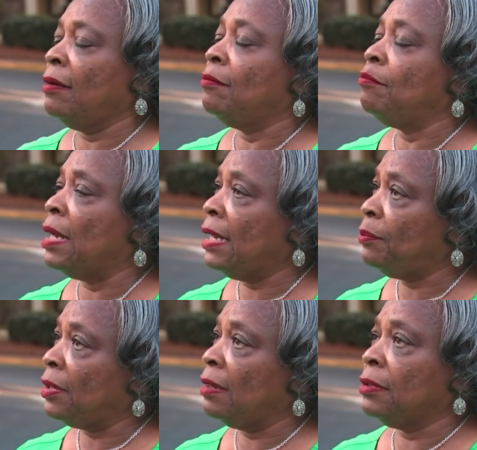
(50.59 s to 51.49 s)
My
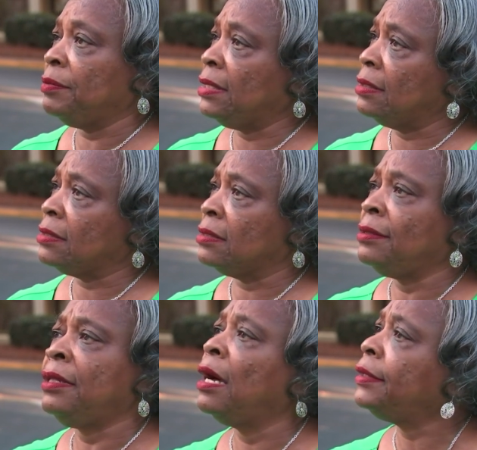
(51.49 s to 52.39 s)
problem is
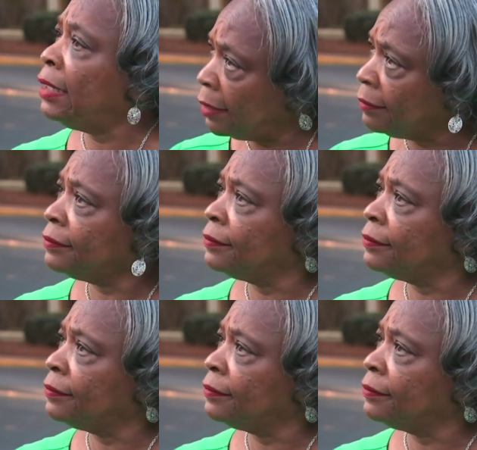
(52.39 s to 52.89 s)
not now.